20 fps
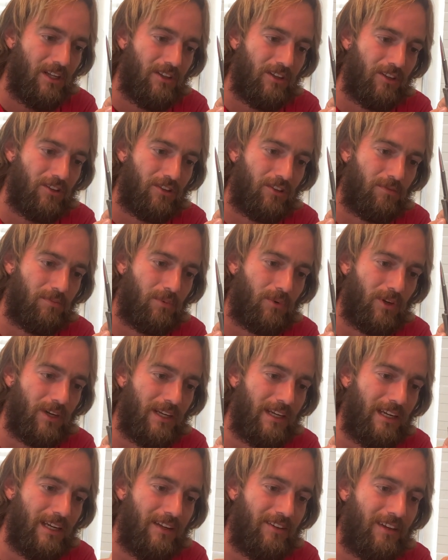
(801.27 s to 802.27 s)
the
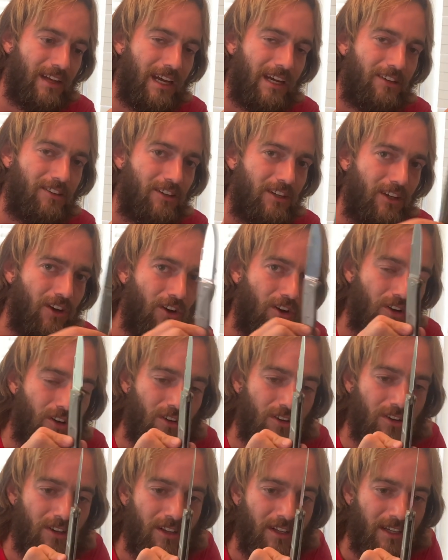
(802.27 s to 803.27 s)
spring is actually
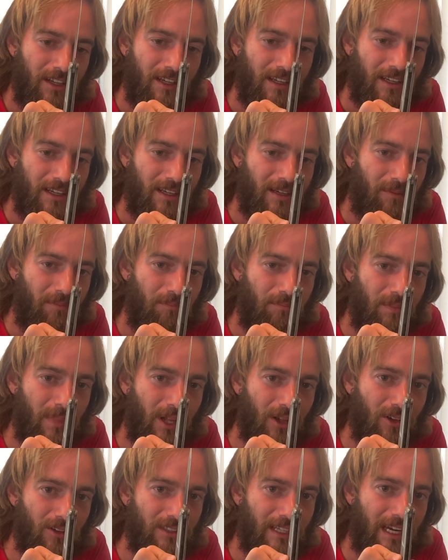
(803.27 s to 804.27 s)
all
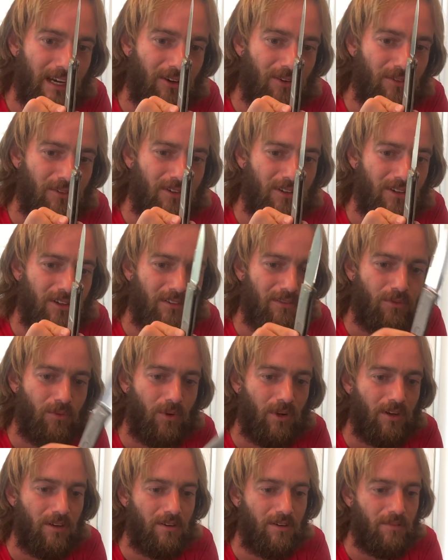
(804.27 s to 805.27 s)
milled out of
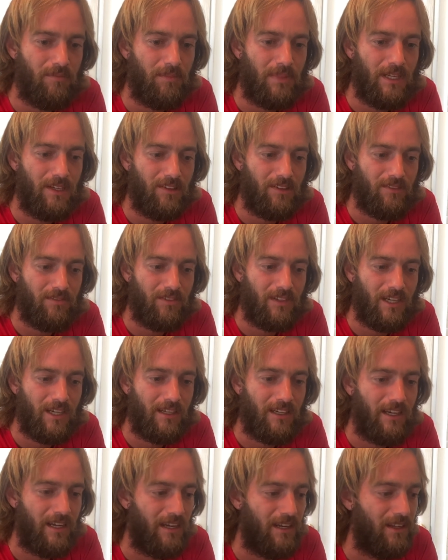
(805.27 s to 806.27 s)
one piece of
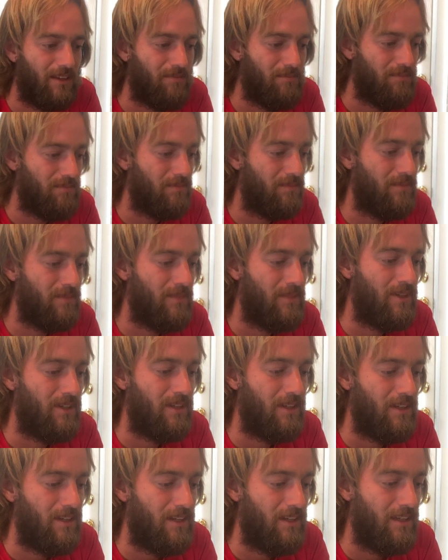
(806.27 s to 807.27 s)
titanium,
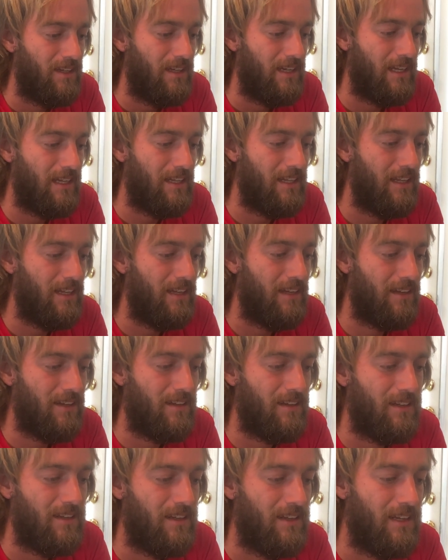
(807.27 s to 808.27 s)
and then
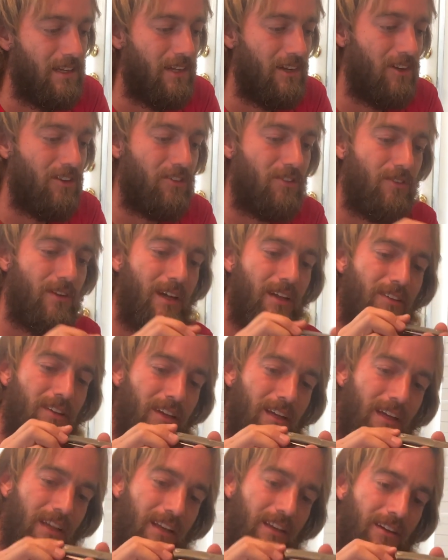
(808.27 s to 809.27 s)
it also has a
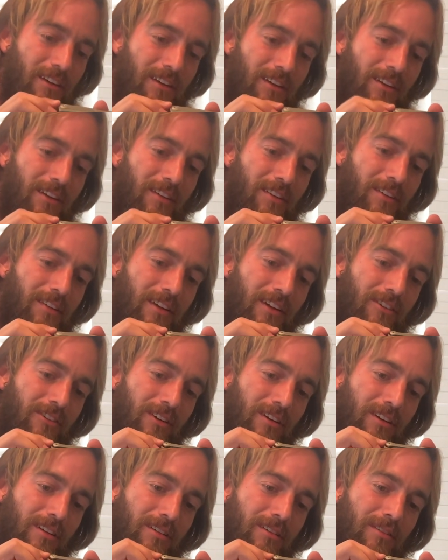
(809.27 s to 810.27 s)
hidden
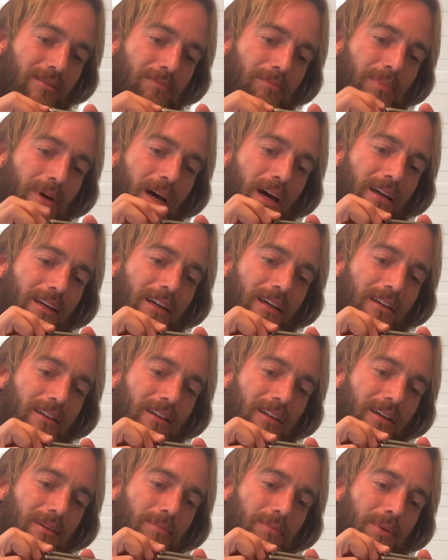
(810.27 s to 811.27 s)
secret pocket
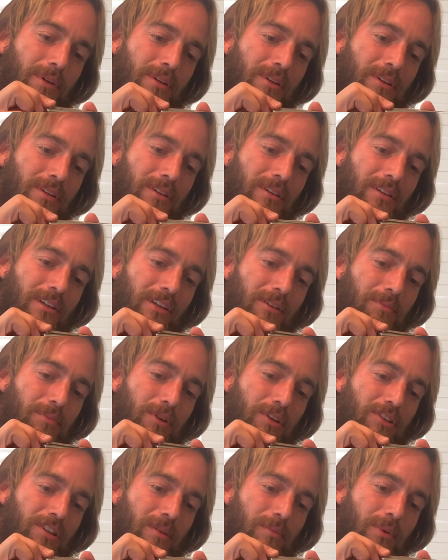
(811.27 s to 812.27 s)
clip. You
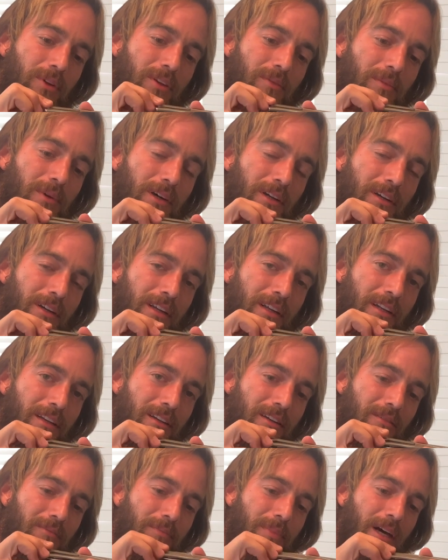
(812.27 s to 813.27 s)
push up on the button and
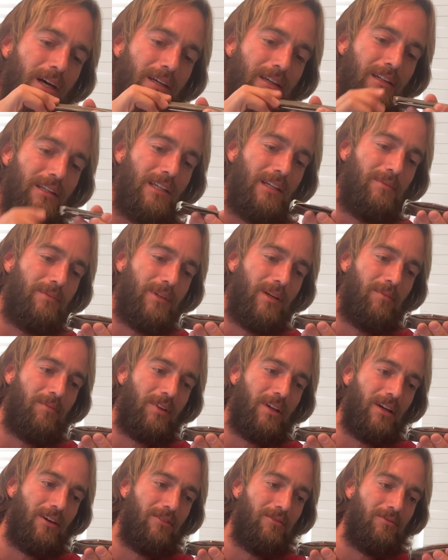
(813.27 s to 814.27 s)
pocket clip comes
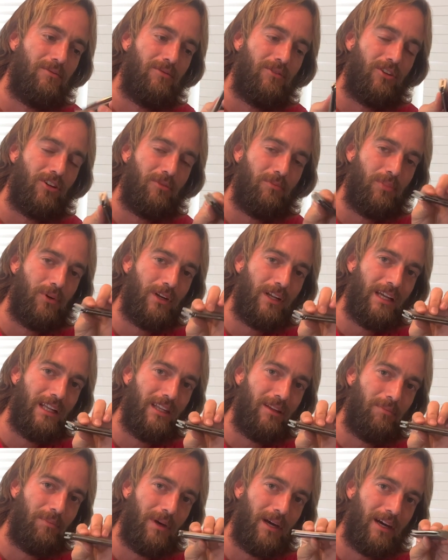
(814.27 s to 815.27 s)
out, so you can put it in
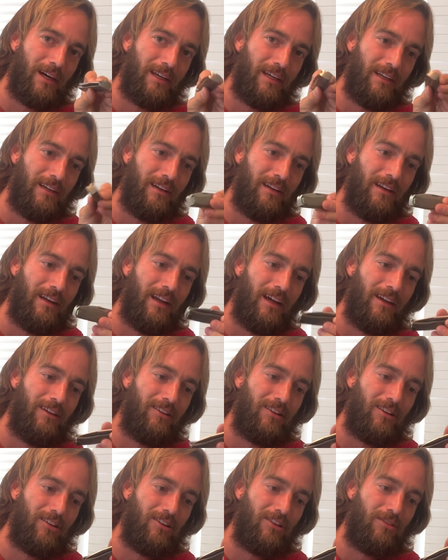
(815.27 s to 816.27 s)
the pocket nice
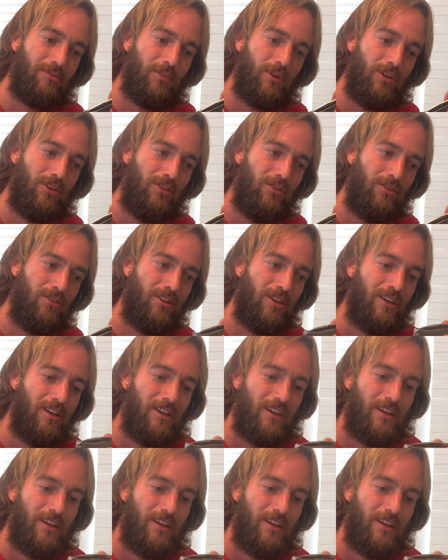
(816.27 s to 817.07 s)
and smooth